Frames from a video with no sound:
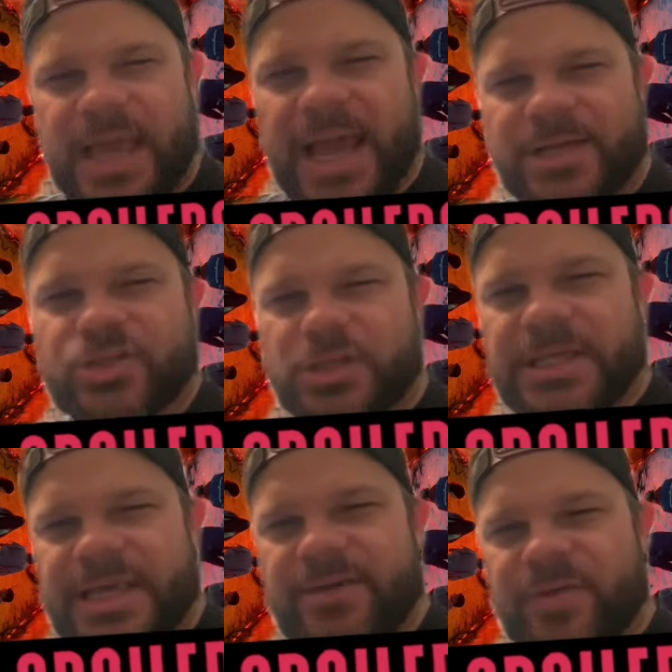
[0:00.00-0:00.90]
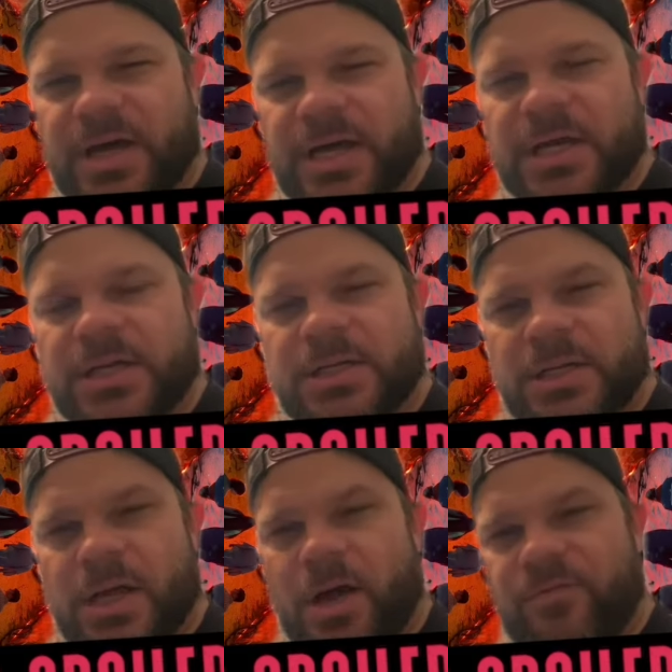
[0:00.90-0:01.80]
actually give a
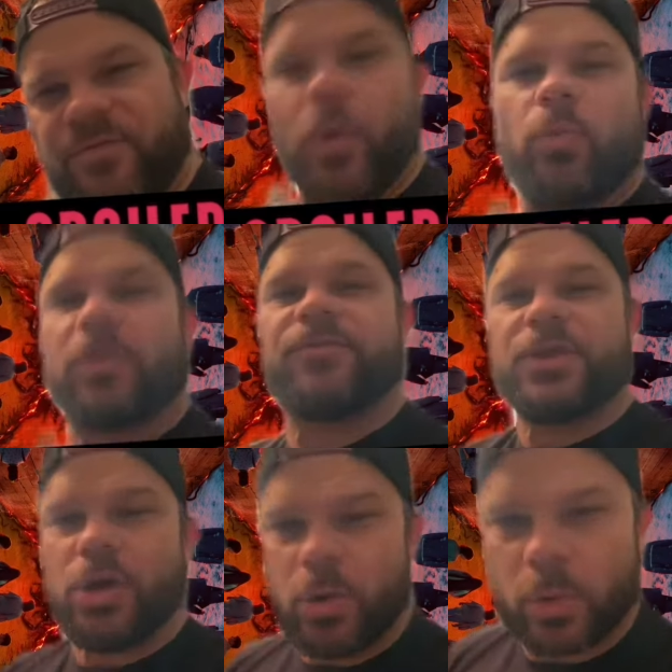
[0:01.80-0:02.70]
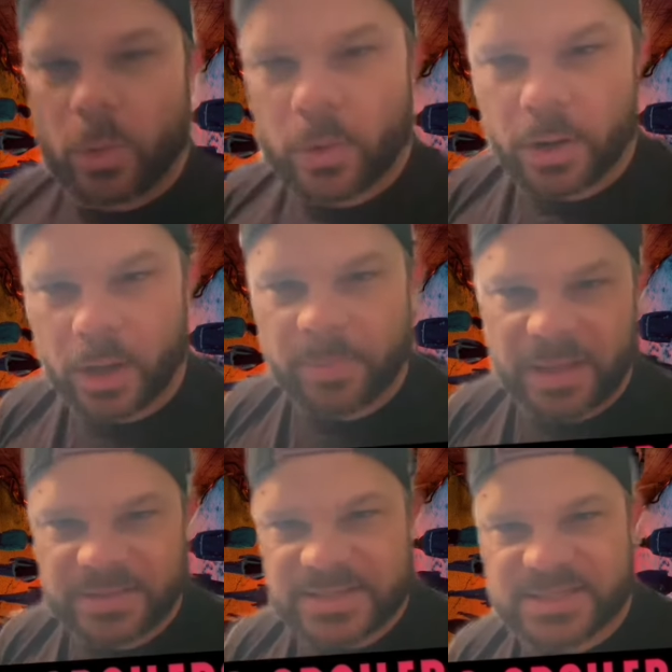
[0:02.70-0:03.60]
a full review
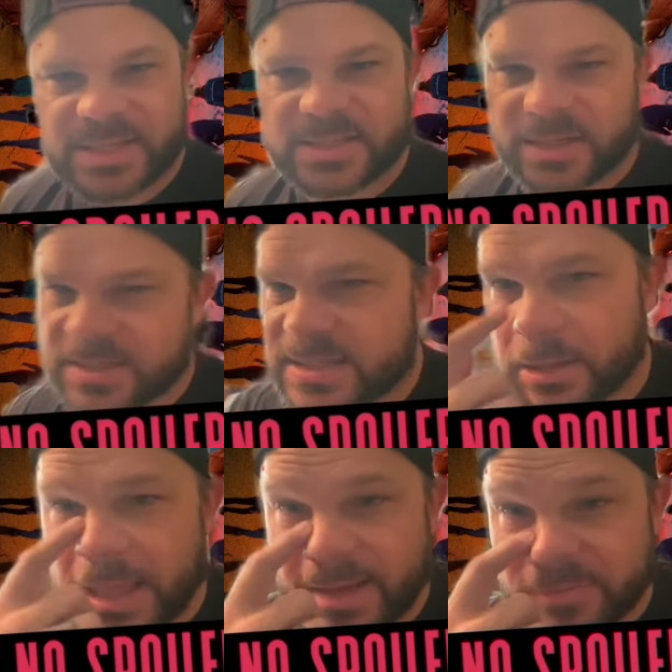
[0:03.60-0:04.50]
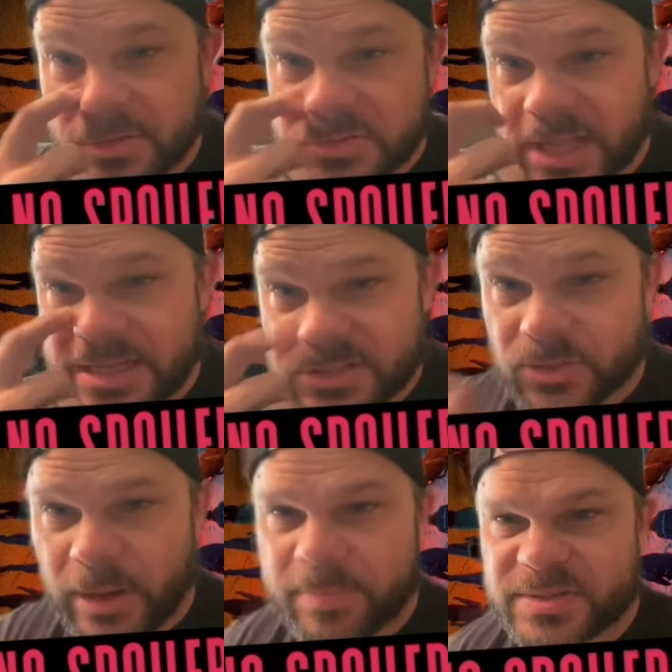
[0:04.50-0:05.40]
about this season until I have those last
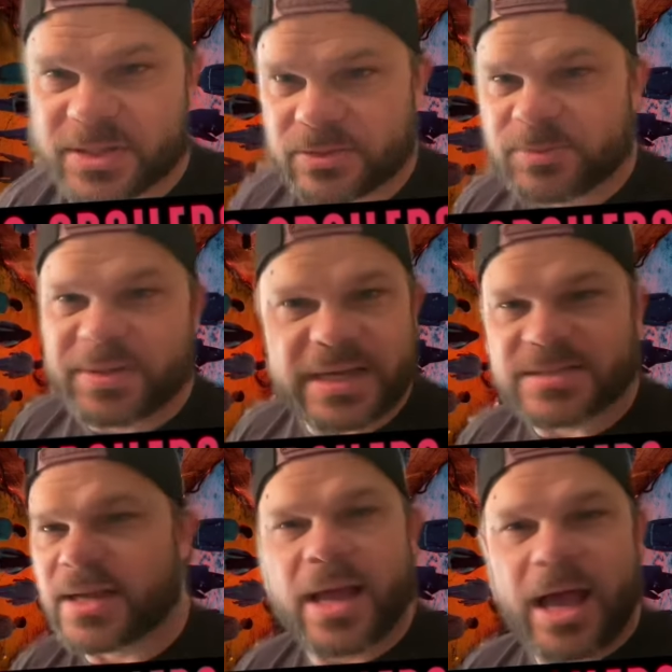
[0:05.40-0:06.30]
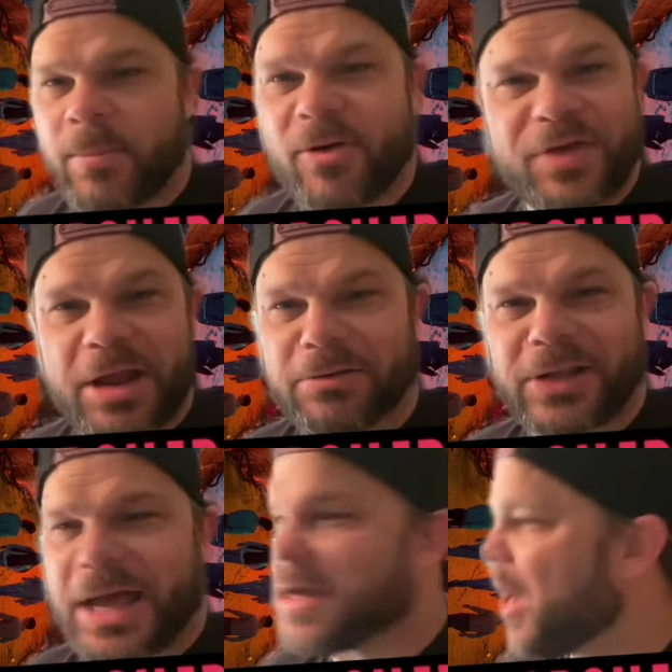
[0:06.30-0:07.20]
two episodes because I'm over here
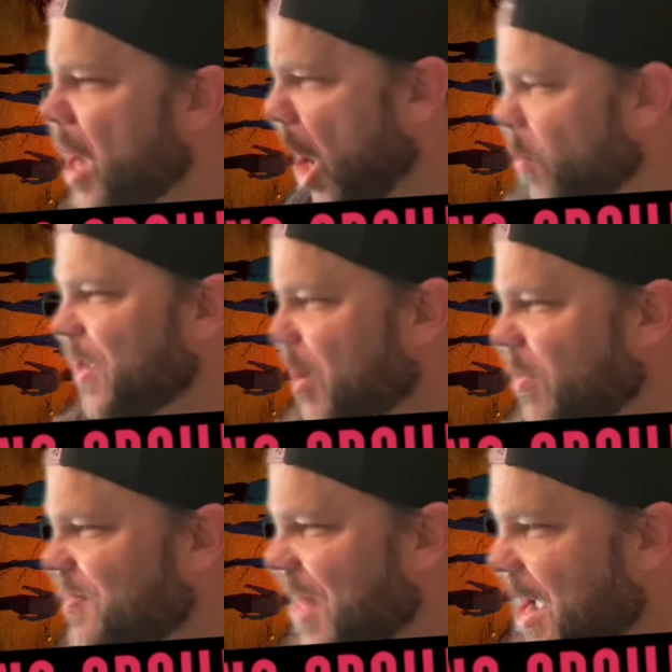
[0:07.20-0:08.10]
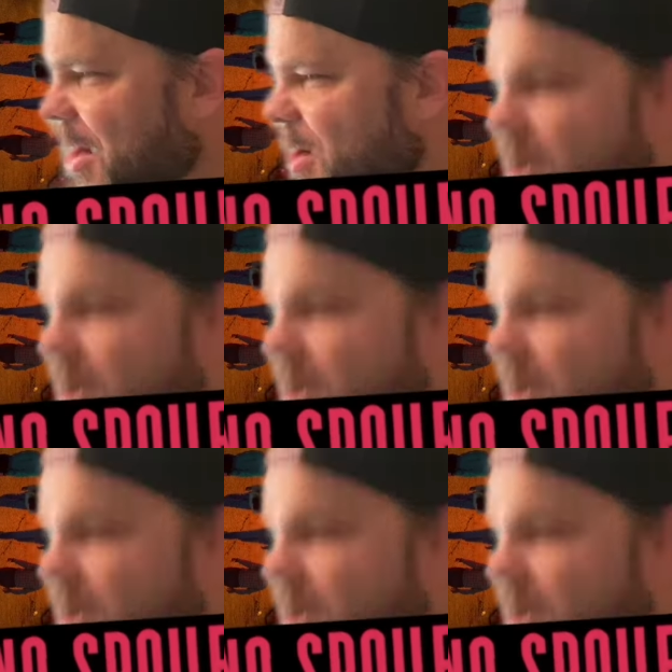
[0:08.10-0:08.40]
like, are we going there?